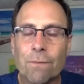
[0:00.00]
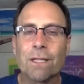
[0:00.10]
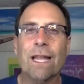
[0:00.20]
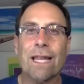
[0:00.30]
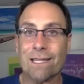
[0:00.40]

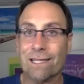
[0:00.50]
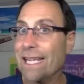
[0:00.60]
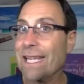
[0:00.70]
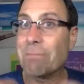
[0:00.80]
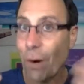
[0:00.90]
like
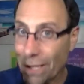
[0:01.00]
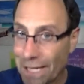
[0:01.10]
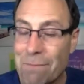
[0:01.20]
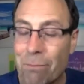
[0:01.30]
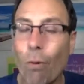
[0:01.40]
clean
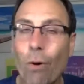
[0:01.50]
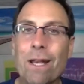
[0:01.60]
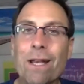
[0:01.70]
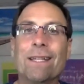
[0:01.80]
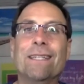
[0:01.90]
marketing
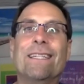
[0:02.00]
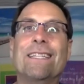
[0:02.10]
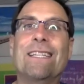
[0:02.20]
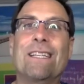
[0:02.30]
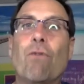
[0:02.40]
porn,
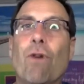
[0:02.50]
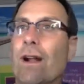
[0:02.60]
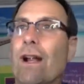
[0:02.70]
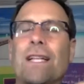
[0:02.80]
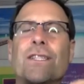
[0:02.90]

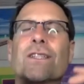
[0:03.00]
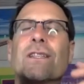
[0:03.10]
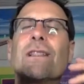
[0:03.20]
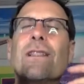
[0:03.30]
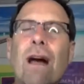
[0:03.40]
where I just
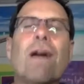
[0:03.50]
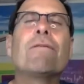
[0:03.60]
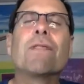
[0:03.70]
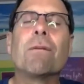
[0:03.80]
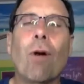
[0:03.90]
love
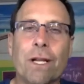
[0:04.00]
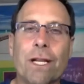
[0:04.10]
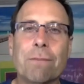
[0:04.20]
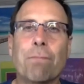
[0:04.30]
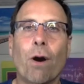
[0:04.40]
the
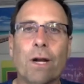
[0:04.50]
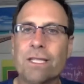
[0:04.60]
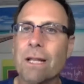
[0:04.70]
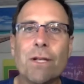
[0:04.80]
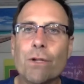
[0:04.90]
marketing part because
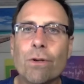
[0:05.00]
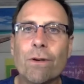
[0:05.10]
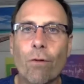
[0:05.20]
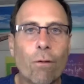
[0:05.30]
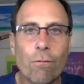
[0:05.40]
I've been doing it
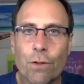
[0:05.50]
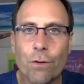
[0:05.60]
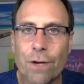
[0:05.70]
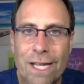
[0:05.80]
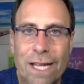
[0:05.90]
for over
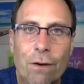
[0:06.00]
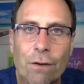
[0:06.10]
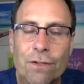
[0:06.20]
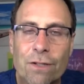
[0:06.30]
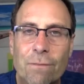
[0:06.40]
30
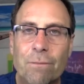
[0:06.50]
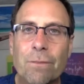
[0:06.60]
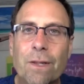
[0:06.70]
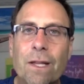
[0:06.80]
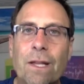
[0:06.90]
years.
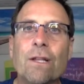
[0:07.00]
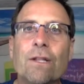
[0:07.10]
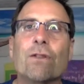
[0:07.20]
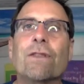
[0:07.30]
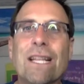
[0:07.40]

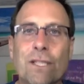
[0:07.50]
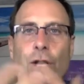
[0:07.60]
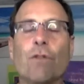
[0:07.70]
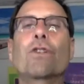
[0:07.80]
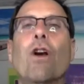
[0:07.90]
So that's
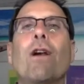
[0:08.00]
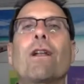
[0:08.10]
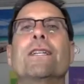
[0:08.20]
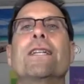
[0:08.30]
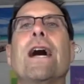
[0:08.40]
Coach
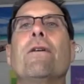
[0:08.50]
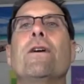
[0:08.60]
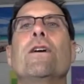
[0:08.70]
Carla. Now,